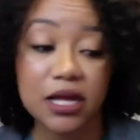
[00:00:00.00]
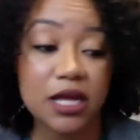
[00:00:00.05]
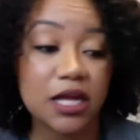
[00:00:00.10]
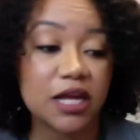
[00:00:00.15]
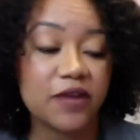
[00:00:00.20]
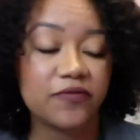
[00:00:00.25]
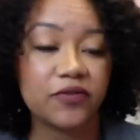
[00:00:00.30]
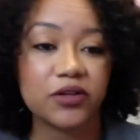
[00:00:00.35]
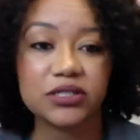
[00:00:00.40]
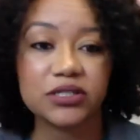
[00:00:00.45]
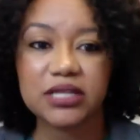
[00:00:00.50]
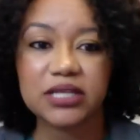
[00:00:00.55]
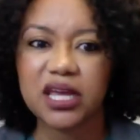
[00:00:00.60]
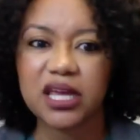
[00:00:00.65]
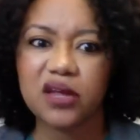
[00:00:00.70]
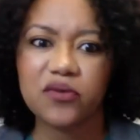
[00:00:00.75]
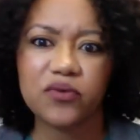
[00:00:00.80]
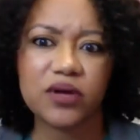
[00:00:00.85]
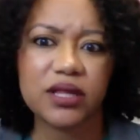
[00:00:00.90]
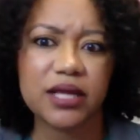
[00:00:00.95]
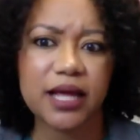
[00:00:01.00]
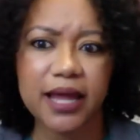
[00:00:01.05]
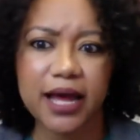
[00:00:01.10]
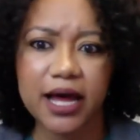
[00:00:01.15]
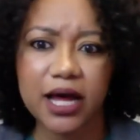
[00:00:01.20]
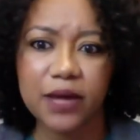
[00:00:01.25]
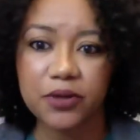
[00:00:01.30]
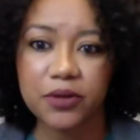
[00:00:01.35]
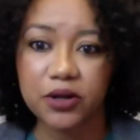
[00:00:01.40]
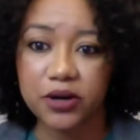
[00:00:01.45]
If they're singing really
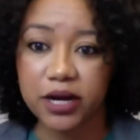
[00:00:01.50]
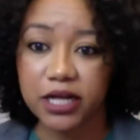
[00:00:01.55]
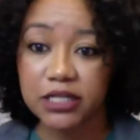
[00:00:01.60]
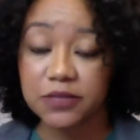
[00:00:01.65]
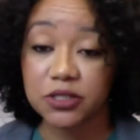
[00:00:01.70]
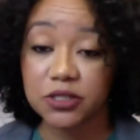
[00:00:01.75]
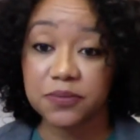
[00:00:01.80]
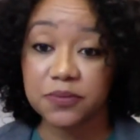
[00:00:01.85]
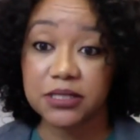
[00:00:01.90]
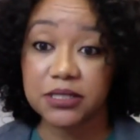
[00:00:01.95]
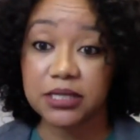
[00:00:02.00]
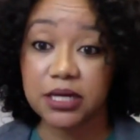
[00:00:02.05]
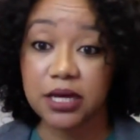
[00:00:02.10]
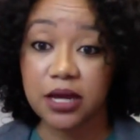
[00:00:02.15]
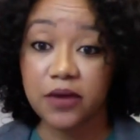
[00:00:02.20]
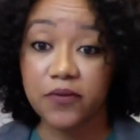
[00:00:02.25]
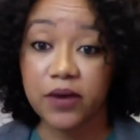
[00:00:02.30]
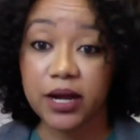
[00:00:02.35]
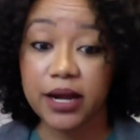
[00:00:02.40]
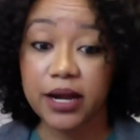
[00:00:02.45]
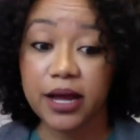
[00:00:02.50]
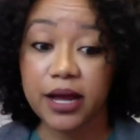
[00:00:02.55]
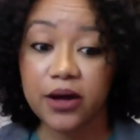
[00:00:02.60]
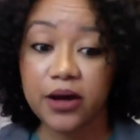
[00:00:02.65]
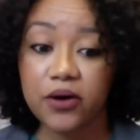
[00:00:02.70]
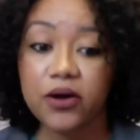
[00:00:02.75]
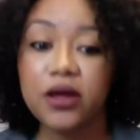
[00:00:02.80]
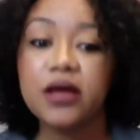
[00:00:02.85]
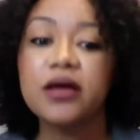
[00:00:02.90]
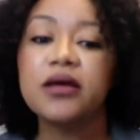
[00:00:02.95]
loud, but they're not supposed to be singing right
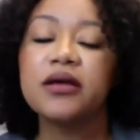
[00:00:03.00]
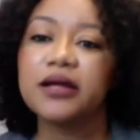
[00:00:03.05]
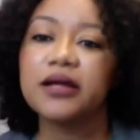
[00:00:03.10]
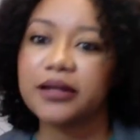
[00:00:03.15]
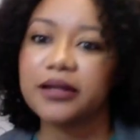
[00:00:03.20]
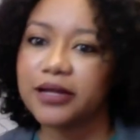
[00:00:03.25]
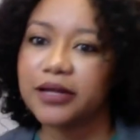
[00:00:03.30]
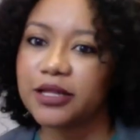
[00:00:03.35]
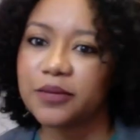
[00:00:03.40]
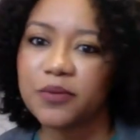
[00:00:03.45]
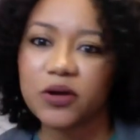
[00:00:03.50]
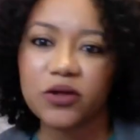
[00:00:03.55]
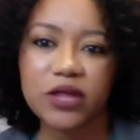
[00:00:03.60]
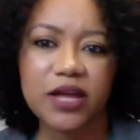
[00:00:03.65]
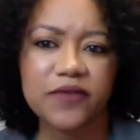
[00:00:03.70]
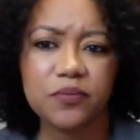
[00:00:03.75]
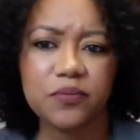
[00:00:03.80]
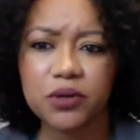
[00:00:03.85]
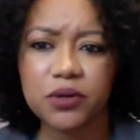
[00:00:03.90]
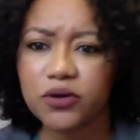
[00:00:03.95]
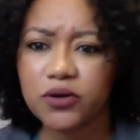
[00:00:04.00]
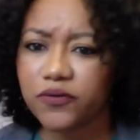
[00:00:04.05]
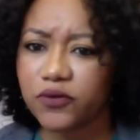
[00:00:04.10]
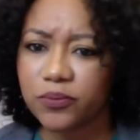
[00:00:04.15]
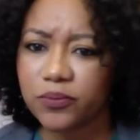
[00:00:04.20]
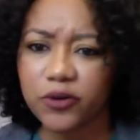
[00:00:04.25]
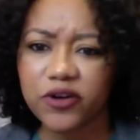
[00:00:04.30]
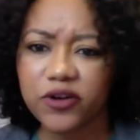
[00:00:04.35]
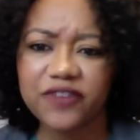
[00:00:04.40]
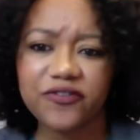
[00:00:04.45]
now, let them know they have a beautiful
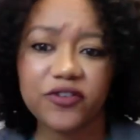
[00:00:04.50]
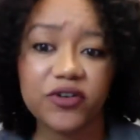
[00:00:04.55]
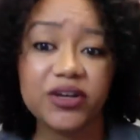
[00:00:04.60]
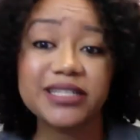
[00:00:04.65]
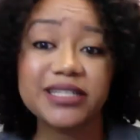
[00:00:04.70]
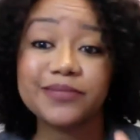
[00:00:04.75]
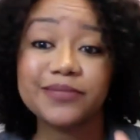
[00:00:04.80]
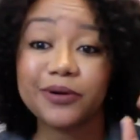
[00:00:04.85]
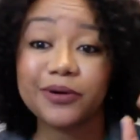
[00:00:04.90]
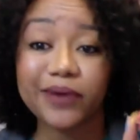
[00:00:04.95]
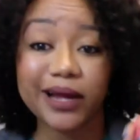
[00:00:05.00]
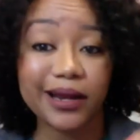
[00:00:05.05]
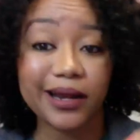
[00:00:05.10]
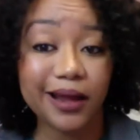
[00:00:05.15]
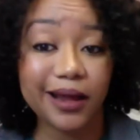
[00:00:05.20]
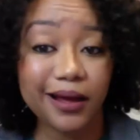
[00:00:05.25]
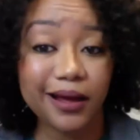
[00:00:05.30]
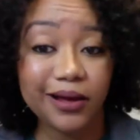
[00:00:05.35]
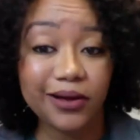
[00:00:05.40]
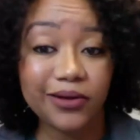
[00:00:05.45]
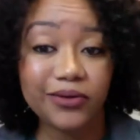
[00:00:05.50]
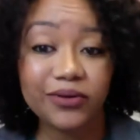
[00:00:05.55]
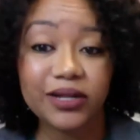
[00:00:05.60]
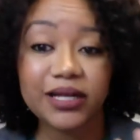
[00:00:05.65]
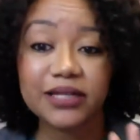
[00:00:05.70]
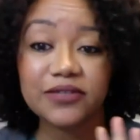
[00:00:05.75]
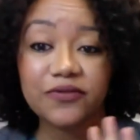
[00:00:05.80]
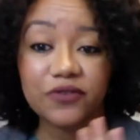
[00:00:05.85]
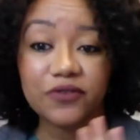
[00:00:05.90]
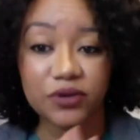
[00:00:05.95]
voice, but right now,
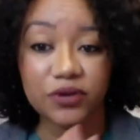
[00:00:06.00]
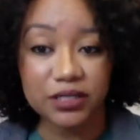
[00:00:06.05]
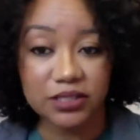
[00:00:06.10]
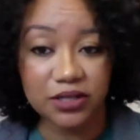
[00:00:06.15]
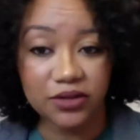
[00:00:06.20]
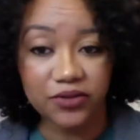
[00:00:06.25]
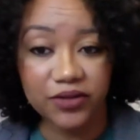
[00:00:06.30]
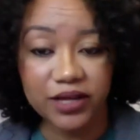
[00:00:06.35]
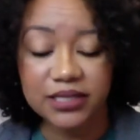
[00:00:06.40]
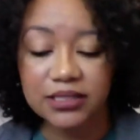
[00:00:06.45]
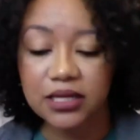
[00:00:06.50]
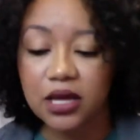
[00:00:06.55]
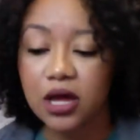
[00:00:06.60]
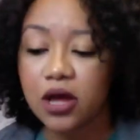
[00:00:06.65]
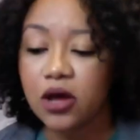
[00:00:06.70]
let's focus on this.